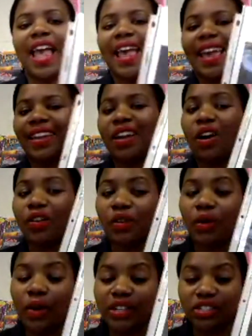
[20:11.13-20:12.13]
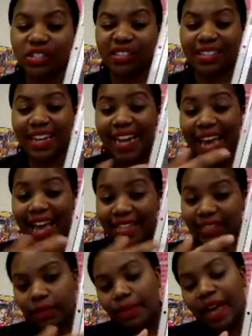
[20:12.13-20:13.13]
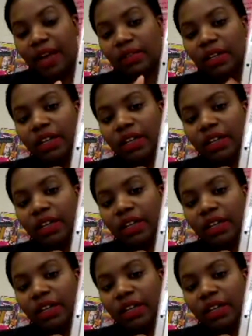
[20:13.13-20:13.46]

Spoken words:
And all the questions that I asked about,